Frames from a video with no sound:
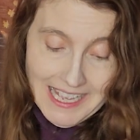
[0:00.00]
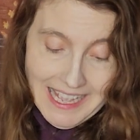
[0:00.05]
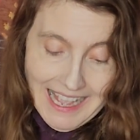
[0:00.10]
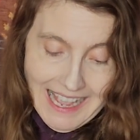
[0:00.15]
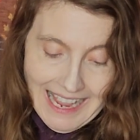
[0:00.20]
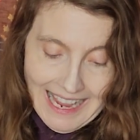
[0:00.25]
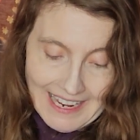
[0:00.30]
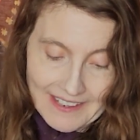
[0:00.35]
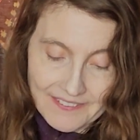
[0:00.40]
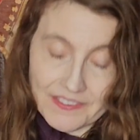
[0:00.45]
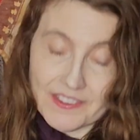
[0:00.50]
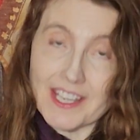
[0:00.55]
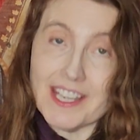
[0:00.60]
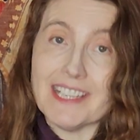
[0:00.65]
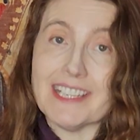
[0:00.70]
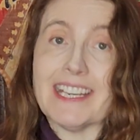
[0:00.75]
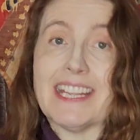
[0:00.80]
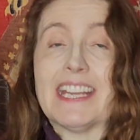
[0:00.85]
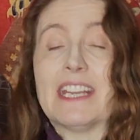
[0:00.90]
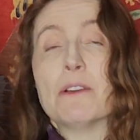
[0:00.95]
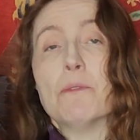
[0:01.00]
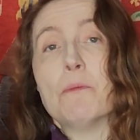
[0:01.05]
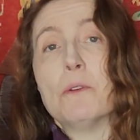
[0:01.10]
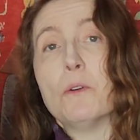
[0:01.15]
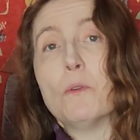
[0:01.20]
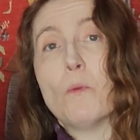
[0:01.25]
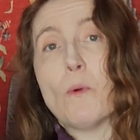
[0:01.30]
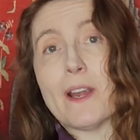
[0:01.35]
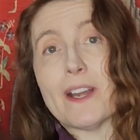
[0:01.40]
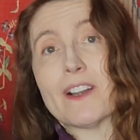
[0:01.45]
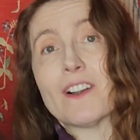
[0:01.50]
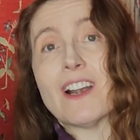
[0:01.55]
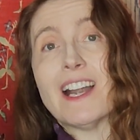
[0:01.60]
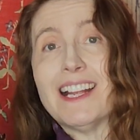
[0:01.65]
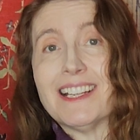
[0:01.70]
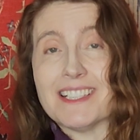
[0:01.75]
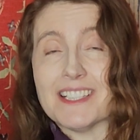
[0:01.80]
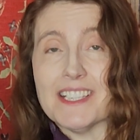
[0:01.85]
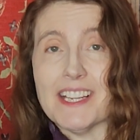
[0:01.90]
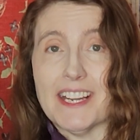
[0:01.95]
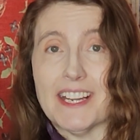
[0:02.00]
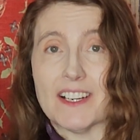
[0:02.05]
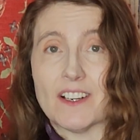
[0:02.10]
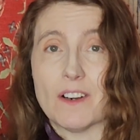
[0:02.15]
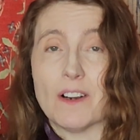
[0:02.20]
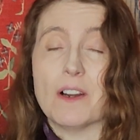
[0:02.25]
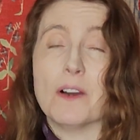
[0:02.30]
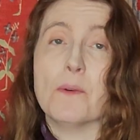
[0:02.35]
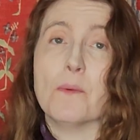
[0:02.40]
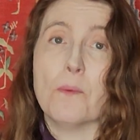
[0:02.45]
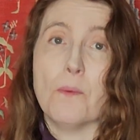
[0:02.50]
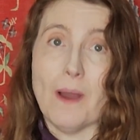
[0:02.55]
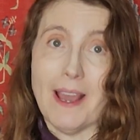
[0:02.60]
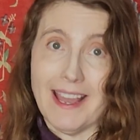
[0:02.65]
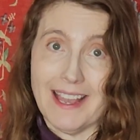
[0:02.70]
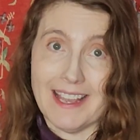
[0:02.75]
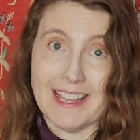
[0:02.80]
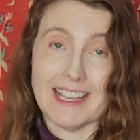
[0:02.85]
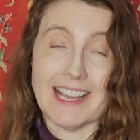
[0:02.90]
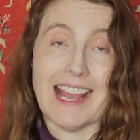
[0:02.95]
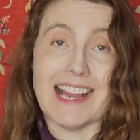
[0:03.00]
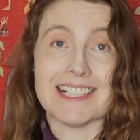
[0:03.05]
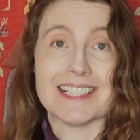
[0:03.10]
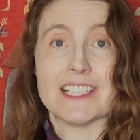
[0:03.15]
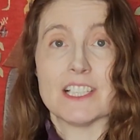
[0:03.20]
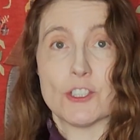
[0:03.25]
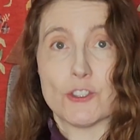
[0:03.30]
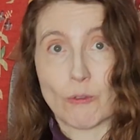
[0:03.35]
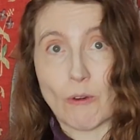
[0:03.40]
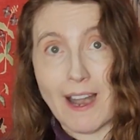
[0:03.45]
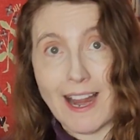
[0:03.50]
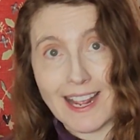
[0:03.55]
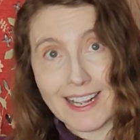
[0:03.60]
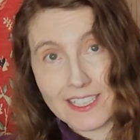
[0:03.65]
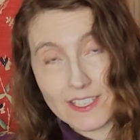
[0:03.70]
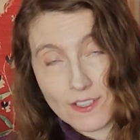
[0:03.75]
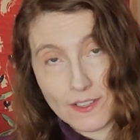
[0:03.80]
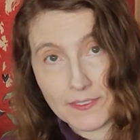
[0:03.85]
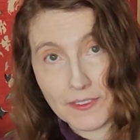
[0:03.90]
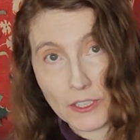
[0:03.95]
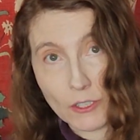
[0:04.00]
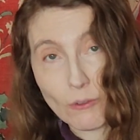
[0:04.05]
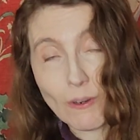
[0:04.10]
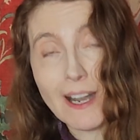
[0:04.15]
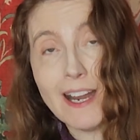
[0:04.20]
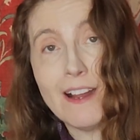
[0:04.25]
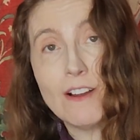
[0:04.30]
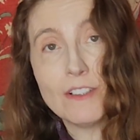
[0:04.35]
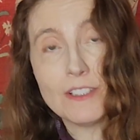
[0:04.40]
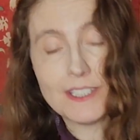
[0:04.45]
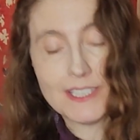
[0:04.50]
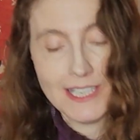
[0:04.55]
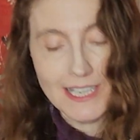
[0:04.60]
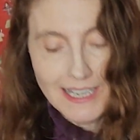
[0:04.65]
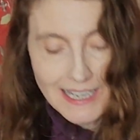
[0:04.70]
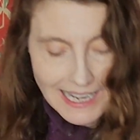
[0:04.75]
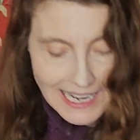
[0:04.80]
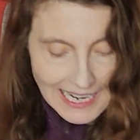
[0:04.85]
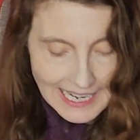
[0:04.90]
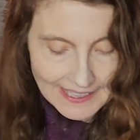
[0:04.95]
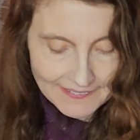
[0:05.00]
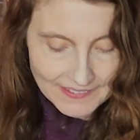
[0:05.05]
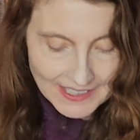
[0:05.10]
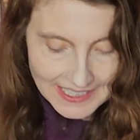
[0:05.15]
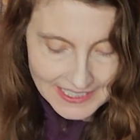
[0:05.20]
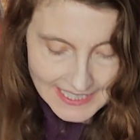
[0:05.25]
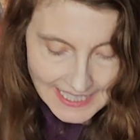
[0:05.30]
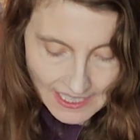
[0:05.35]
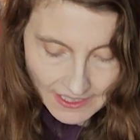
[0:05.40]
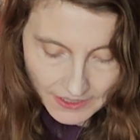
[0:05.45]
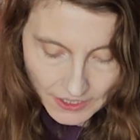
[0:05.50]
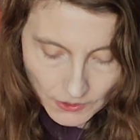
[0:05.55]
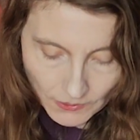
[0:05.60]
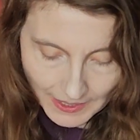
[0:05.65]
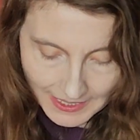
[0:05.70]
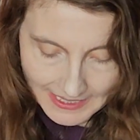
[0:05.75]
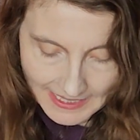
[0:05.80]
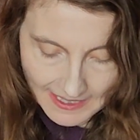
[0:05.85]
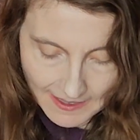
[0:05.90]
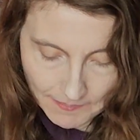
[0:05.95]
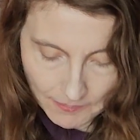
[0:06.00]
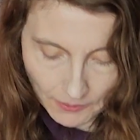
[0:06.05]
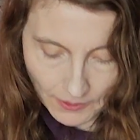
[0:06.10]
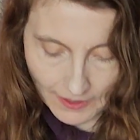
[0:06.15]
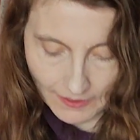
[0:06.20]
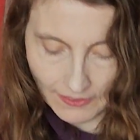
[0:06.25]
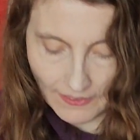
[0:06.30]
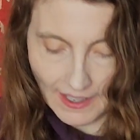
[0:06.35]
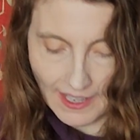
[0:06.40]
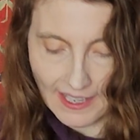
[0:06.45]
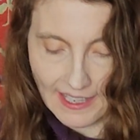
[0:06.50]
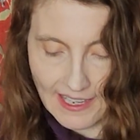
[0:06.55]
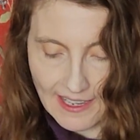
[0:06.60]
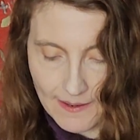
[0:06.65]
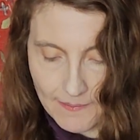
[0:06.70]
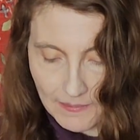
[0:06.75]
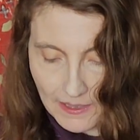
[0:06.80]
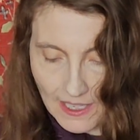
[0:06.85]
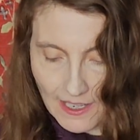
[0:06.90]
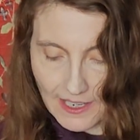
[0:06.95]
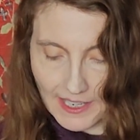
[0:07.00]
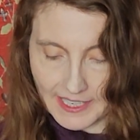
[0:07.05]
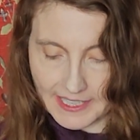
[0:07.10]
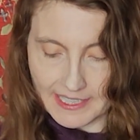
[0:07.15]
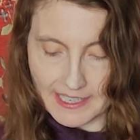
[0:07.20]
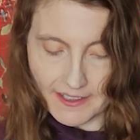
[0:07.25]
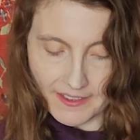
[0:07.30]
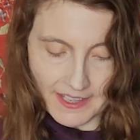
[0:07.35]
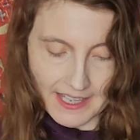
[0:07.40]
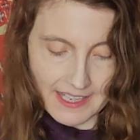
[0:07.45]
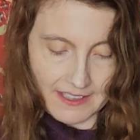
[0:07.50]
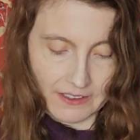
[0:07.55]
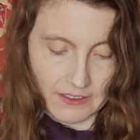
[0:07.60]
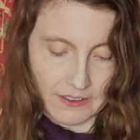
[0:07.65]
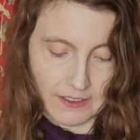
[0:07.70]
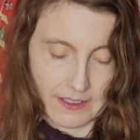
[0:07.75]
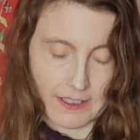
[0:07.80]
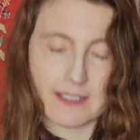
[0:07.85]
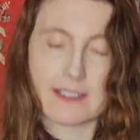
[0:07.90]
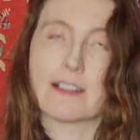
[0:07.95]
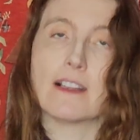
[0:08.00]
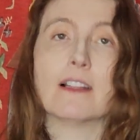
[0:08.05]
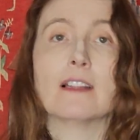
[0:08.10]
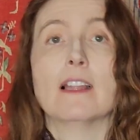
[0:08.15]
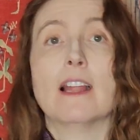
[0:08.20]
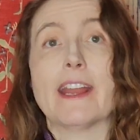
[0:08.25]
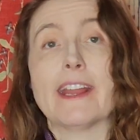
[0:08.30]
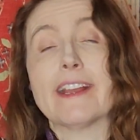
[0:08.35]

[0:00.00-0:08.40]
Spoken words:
and then it will wear and tear away as it drags on the ground. And that's how you end up with a hemline that looks like